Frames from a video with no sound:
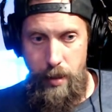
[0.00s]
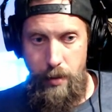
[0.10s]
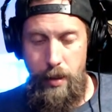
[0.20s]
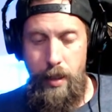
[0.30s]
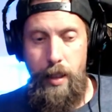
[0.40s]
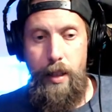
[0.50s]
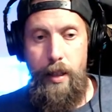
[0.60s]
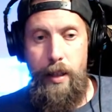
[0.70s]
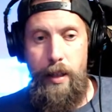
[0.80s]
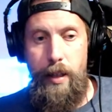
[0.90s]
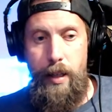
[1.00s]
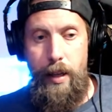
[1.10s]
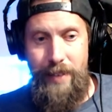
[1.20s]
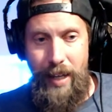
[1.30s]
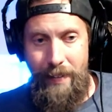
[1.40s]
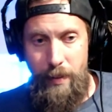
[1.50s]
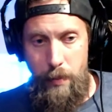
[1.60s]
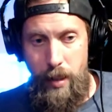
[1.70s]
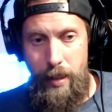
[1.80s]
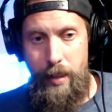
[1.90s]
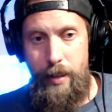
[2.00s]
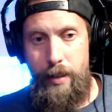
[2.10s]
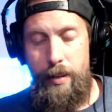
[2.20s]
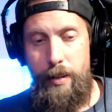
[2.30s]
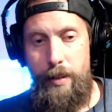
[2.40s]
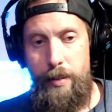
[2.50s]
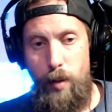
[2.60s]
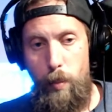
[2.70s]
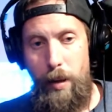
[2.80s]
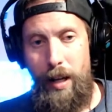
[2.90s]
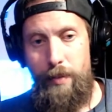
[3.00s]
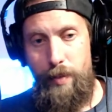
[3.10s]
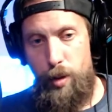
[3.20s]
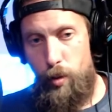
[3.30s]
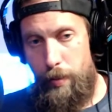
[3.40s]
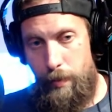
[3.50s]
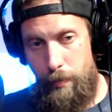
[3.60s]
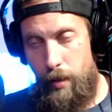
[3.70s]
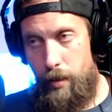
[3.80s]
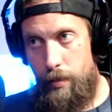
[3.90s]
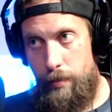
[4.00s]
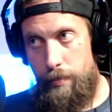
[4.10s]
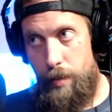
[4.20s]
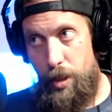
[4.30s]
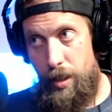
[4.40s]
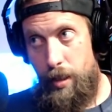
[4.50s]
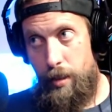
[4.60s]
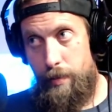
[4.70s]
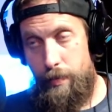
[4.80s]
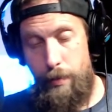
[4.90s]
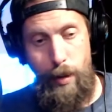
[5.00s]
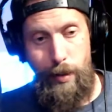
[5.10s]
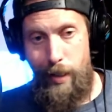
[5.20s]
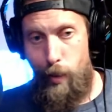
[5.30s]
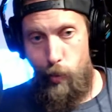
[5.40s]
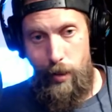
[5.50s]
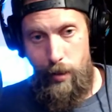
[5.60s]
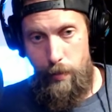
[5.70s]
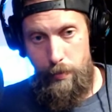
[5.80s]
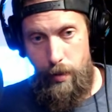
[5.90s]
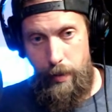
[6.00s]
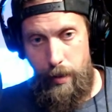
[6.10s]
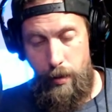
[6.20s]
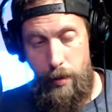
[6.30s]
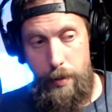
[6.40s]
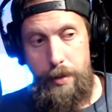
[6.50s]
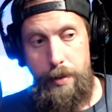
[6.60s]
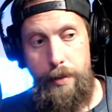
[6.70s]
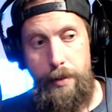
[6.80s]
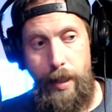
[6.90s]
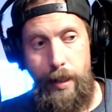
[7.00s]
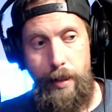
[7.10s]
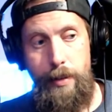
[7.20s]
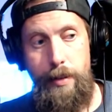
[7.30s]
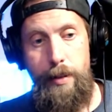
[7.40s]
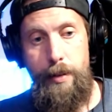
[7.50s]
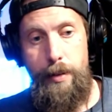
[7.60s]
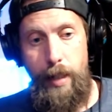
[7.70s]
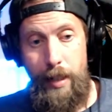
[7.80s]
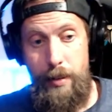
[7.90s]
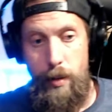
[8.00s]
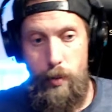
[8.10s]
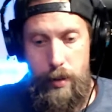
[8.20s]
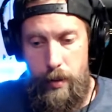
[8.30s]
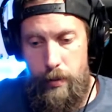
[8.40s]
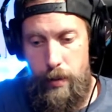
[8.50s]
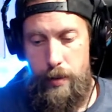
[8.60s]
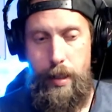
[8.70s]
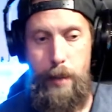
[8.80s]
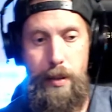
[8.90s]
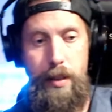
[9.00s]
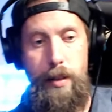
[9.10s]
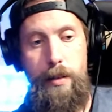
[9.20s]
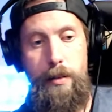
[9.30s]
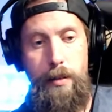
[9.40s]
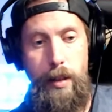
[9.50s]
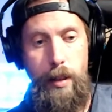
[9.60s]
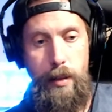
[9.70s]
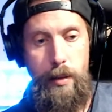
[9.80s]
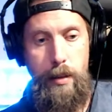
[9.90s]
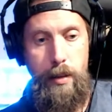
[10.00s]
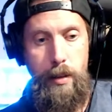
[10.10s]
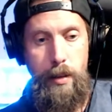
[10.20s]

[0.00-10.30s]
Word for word: You know, if you have the money, don't buy the virtual pinball machines from Arcade1Up and all that garbage. Okay. I'll tell you where to go. I'll type it in. Okay.